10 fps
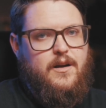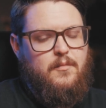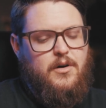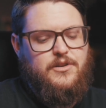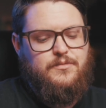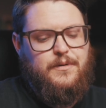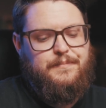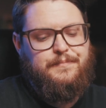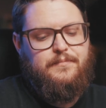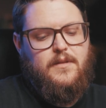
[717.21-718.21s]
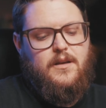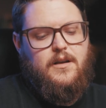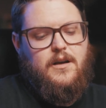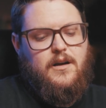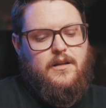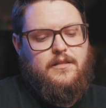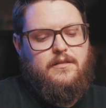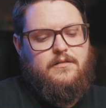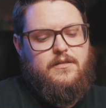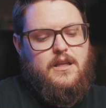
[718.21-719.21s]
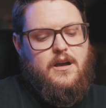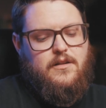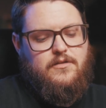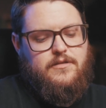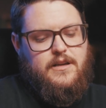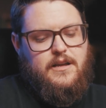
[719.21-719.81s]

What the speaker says: a module. The other thing